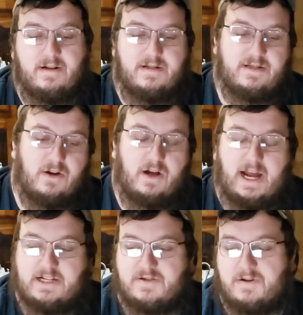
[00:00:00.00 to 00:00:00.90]
So
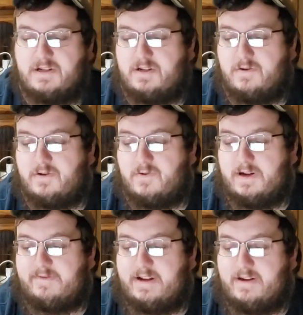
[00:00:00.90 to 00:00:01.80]
I just wanted to do a
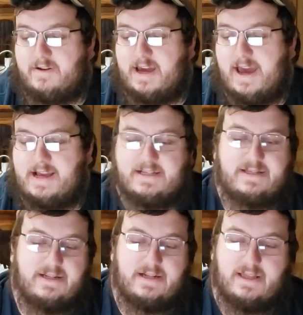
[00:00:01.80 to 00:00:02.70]
quick video,
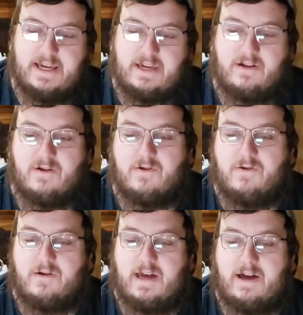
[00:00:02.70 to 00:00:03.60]
guys, let you
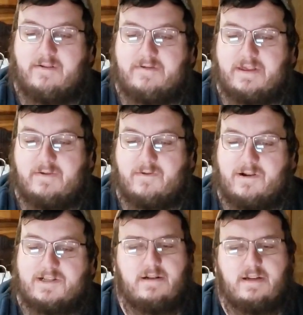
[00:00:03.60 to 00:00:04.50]
know how everything
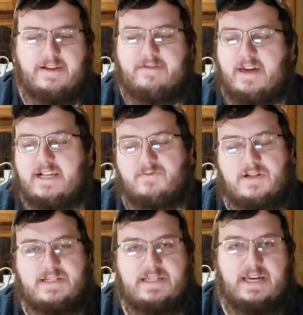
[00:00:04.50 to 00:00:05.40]
works. If you guys
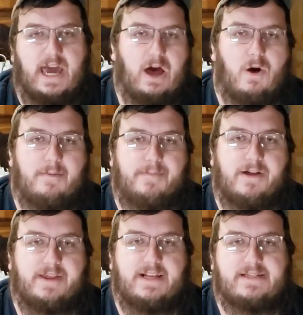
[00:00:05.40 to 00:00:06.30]
wanna see how I
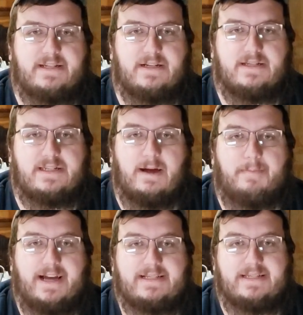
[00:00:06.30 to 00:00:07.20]
built this still step
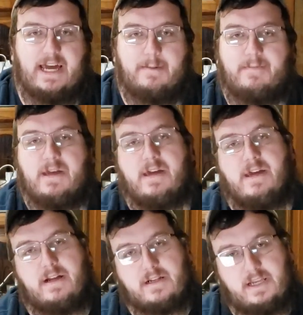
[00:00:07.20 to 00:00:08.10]
by step,
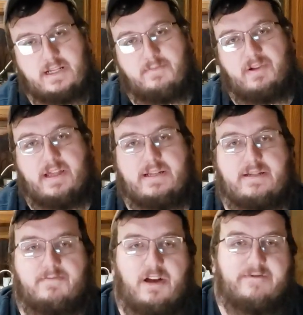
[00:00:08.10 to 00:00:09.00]
click the
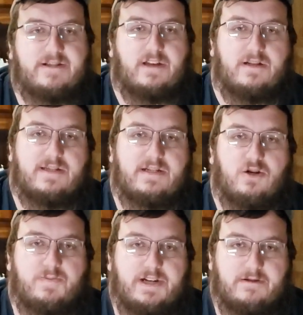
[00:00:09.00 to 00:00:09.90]
playlist above. It's called
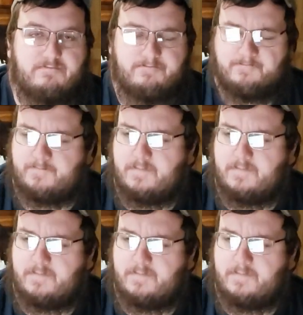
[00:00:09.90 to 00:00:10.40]
Still Build.